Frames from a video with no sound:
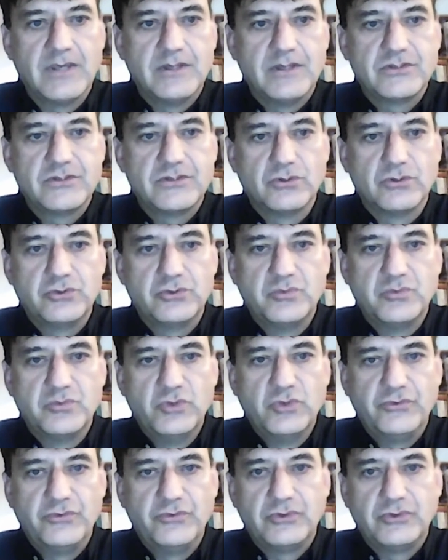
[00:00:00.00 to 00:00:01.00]
So to
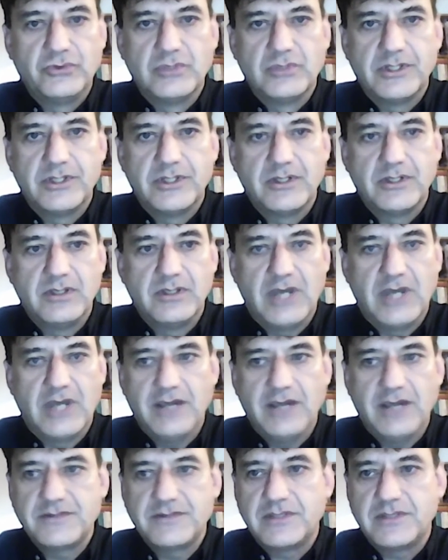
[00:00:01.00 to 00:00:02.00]
move to the
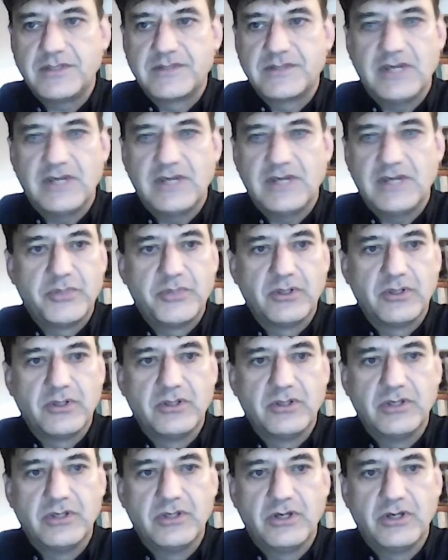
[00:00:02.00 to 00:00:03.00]
last
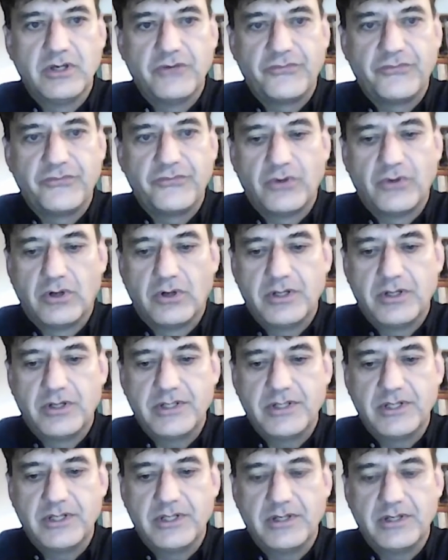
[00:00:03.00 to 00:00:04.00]
example
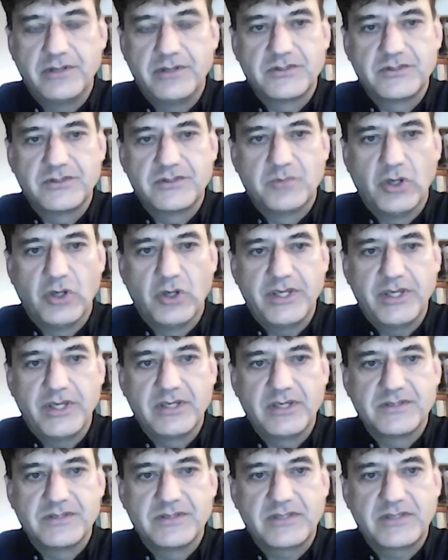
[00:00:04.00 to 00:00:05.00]
for small
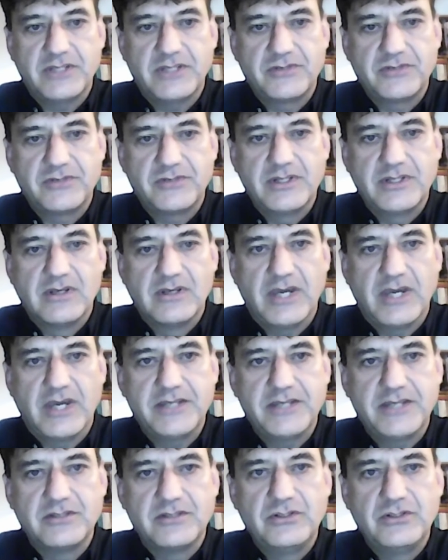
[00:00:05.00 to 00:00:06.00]
angle scattering, the
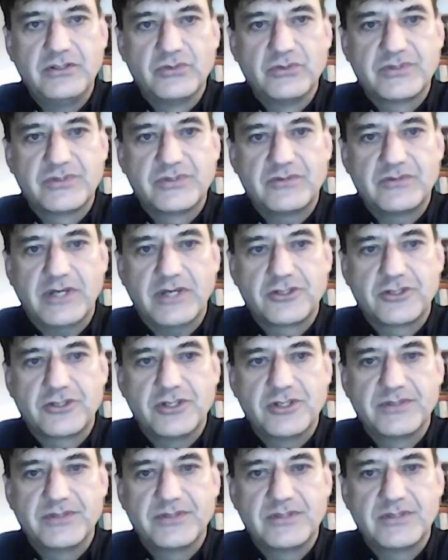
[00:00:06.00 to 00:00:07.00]
light-induced
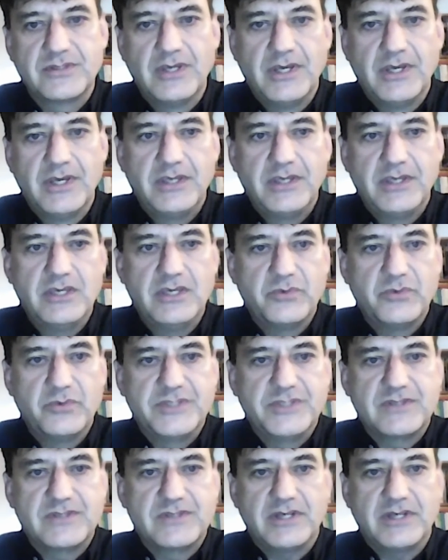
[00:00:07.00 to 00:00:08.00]
structures, here
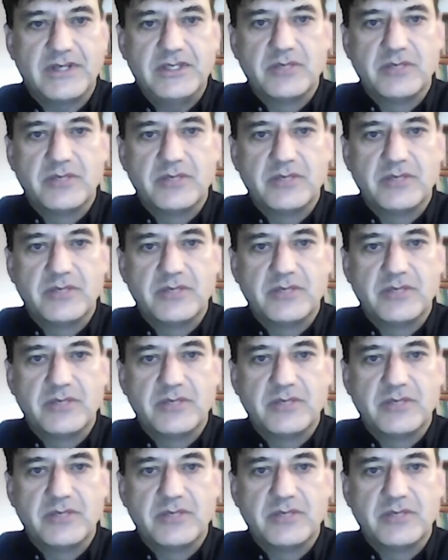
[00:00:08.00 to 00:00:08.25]
we study